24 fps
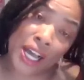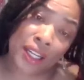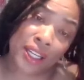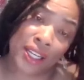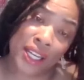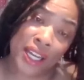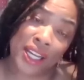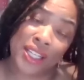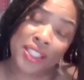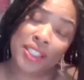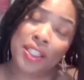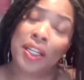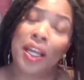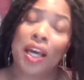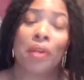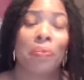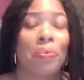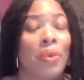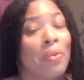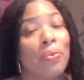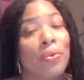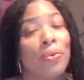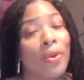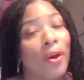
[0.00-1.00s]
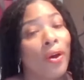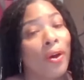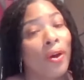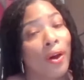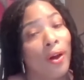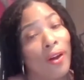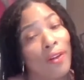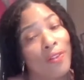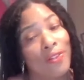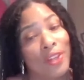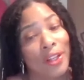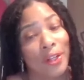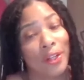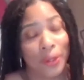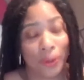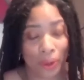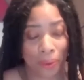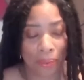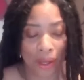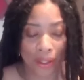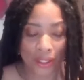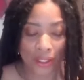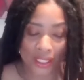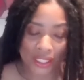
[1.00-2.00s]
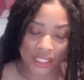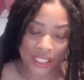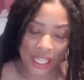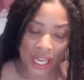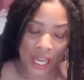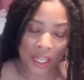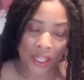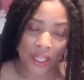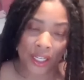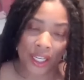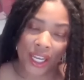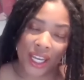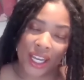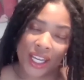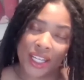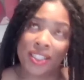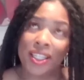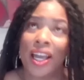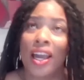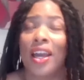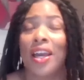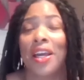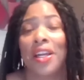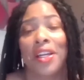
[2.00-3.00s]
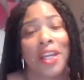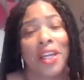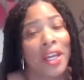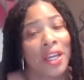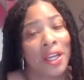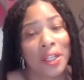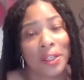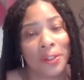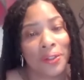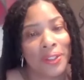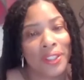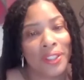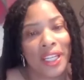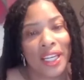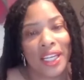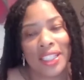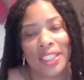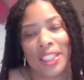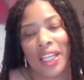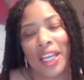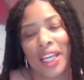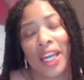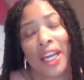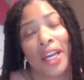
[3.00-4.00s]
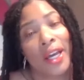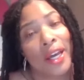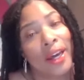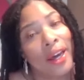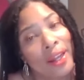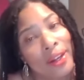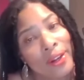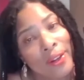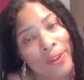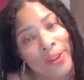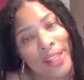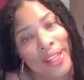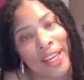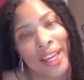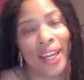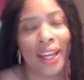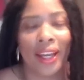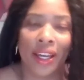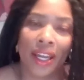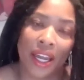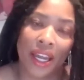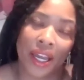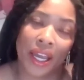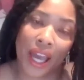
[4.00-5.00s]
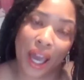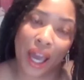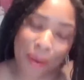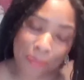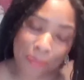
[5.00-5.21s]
holidays. A lot of people don't often know about these holidays. They include things like cuddling and